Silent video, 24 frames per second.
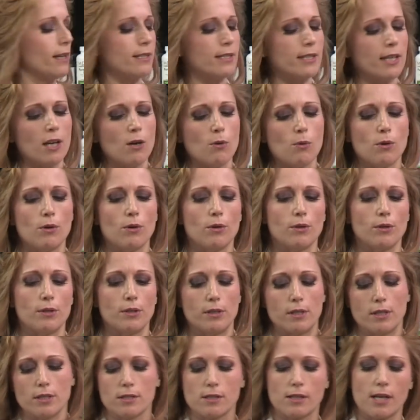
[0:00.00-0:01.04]
it and say, oh, well,
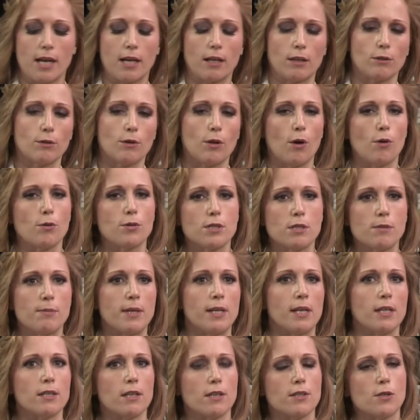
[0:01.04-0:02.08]
it's got glucosamine,
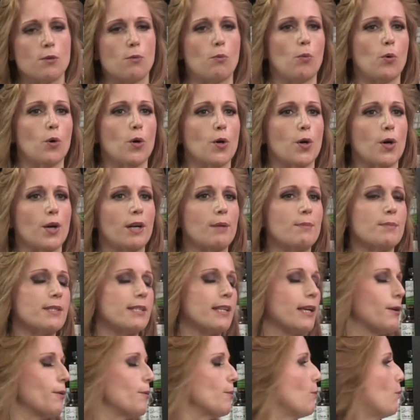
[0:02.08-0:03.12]
it doesn't work. I'm
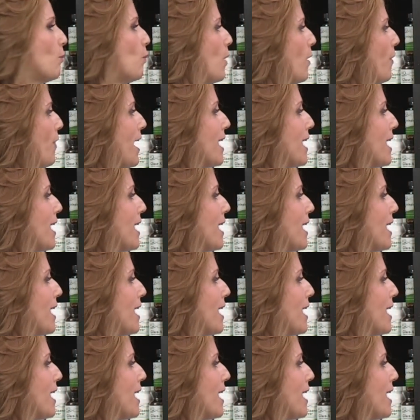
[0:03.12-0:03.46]
saying, well,